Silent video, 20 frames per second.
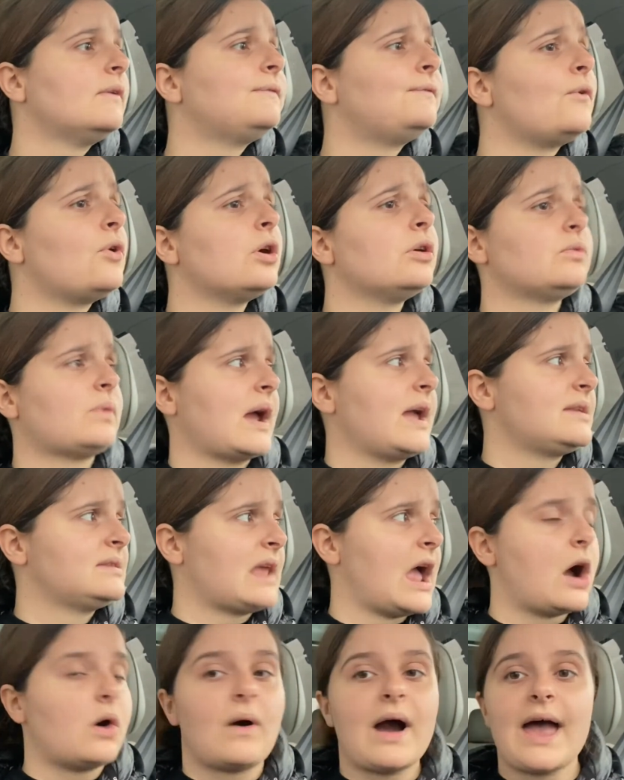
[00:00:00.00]
for right
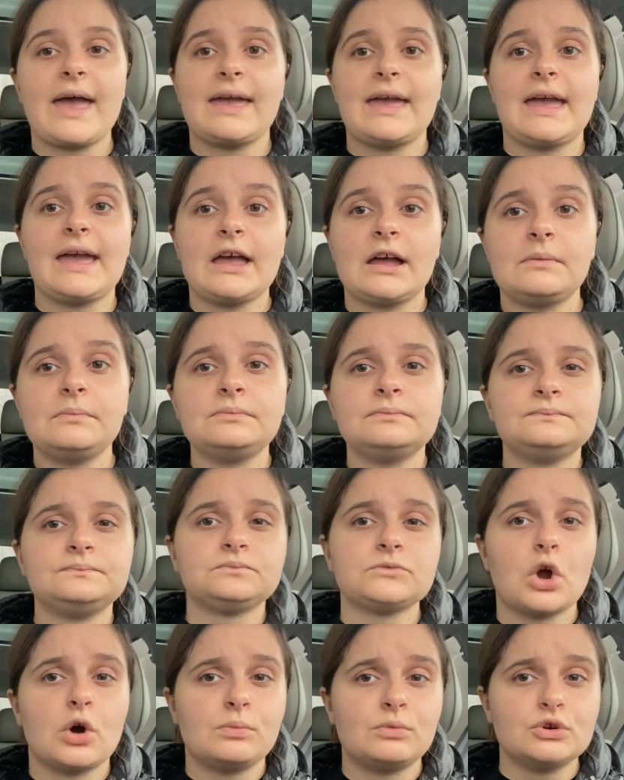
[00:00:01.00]
now. I am
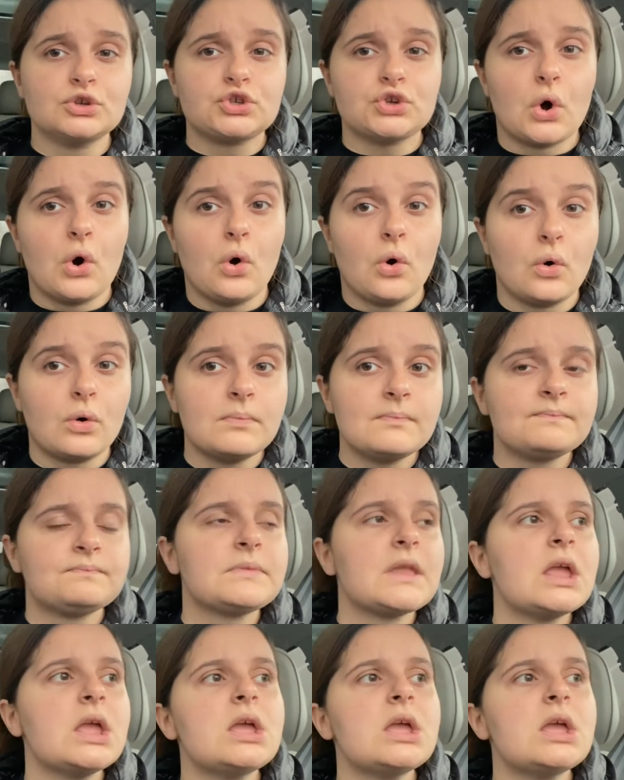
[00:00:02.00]
almost home,